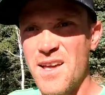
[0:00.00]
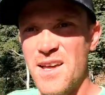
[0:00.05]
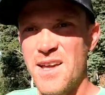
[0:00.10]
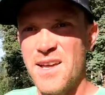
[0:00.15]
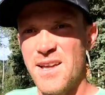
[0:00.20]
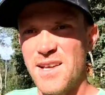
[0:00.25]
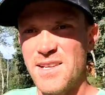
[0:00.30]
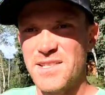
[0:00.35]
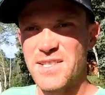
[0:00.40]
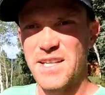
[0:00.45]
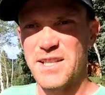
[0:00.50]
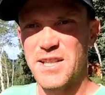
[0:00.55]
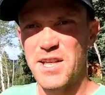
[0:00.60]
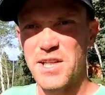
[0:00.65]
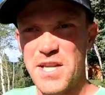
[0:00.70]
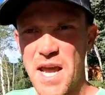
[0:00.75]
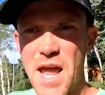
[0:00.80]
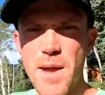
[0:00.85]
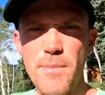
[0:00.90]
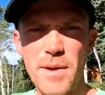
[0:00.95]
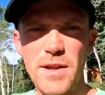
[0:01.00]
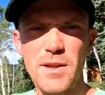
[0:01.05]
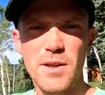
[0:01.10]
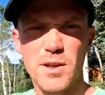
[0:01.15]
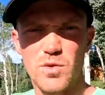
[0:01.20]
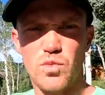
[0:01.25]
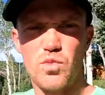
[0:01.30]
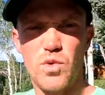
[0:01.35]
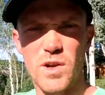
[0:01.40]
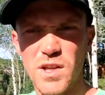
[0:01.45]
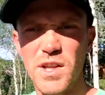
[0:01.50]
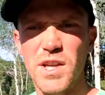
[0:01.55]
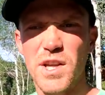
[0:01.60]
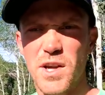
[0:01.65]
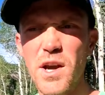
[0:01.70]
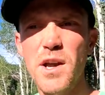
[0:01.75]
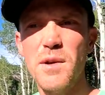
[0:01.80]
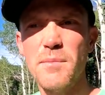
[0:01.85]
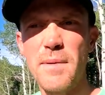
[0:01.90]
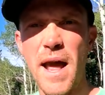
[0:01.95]
it's like the taping looks
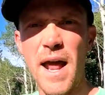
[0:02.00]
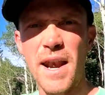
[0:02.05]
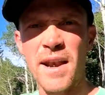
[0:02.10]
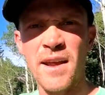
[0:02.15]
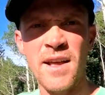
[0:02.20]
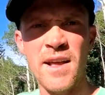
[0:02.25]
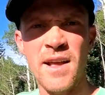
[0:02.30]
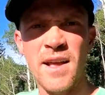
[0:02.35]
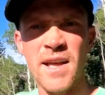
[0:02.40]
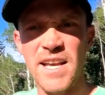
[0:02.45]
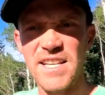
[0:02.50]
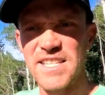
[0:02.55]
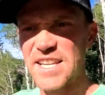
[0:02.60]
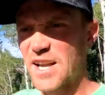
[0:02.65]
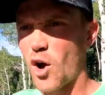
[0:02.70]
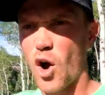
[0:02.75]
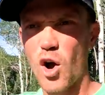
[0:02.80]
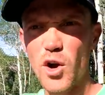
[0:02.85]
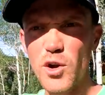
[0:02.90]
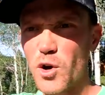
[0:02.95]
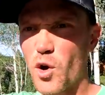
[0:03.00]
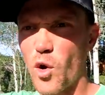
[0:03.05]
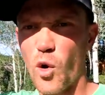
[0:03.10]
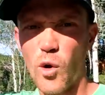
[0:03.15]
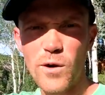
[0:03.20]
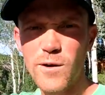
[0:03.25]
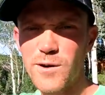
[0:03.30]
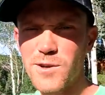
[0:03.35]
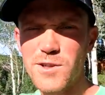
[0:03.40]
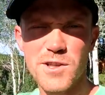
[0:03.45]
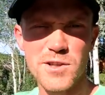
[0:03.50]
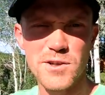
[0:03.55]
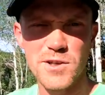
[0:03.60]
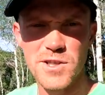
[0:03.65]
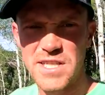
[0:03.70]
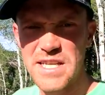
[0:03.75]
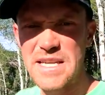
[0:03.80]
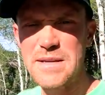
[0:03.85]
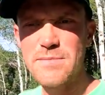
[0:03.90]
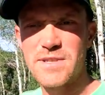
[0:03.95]
really good, man he's like, all your corners and
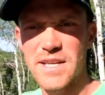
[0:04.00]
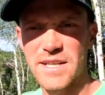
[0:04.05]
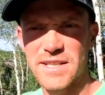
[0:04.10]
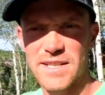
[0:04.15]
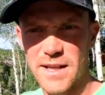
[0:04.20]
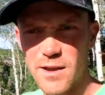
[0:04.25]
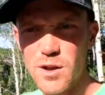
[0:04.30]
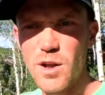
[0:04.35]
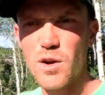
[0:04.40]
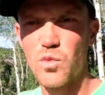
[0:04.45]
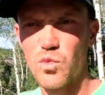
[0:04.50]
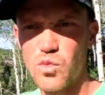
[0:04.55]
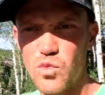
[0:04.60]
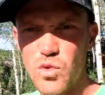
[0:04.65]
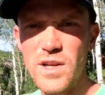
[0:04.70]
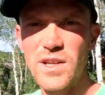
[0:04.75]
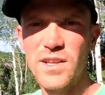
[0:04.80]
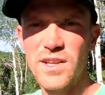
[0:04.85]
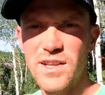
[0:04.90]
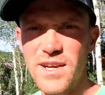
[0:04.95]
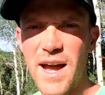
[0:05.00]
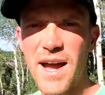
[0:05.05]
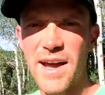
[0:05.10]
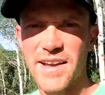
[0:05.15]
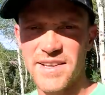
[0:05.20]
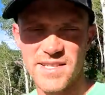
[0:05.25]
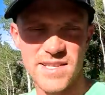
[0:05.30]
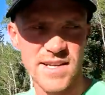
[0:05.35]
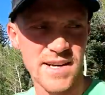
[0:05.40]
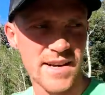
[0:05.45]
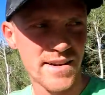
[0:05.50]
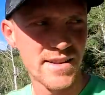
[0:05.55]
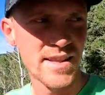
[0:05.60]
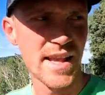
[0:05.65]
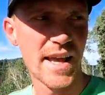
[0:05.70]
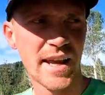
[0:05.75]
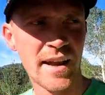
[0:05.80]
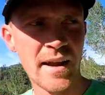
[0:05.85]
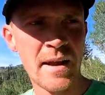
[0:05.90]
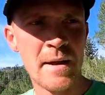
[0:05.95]
your seams, like they look really nice.
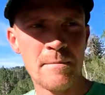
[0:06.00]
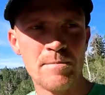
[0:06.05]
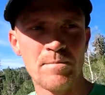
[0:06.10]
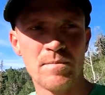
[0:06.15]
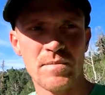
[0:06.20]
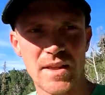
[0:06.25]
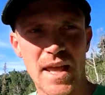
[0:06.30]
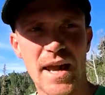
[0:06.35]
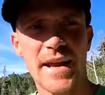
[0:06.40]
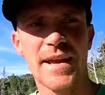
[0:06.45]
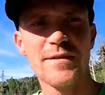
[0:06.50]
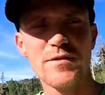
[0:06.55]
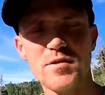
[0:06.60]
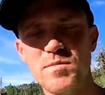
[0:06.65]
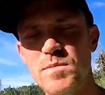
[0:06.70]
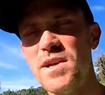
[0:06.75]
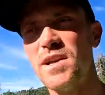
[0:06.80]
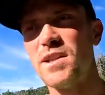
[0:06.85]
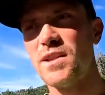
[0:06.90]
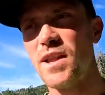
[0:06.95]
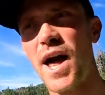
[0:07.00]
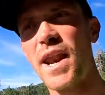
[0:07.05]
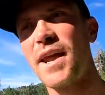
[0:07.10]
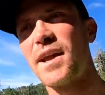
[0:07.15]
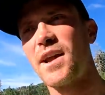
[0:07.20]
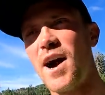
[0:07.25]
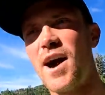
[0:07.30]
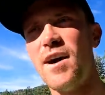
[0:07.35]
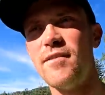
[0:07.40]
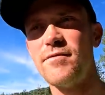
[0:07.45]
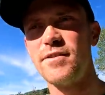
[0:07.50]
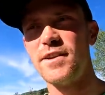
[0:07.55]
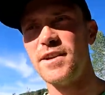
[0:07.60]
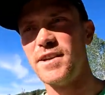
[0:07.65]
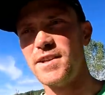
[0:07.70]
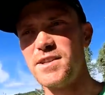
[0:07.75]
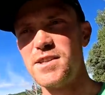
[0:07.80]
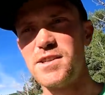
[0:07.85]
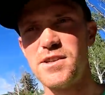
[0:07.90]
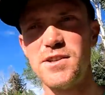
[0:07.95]
And like, that gives me a lot of
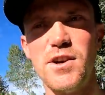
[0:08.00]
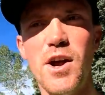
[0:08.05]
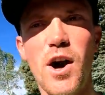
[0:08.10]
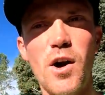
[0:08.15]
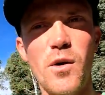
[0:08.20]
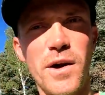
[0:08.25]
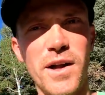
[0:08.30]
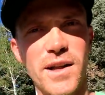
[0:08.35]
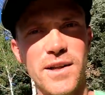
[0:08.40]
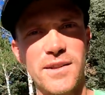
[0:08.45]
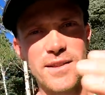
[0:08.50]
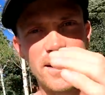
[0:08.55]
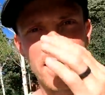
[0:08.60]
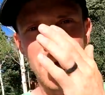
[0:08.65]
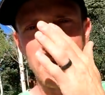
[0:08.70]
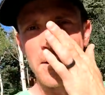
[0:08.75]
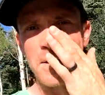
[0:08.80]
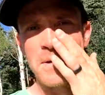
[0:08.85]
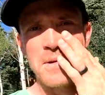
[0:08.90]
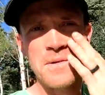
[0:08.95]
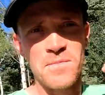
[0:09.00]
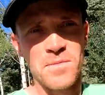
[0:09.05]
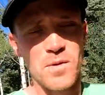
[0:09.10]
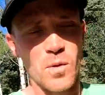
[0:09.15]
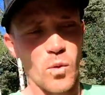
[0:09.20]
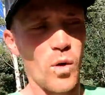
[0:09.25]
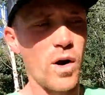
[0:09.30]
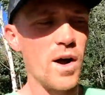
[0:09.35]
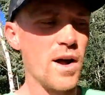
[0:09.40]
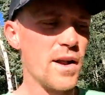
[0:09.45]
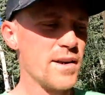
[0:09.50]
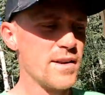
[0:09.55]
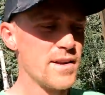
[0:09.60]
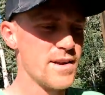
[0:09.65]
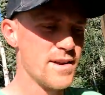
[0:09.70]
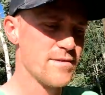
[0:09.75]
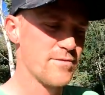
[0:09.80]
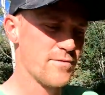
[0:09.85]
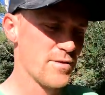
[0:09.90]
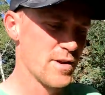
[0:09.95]
confidence knowing that
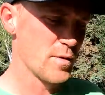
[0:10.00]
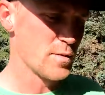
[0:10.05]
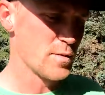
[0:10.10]
one, if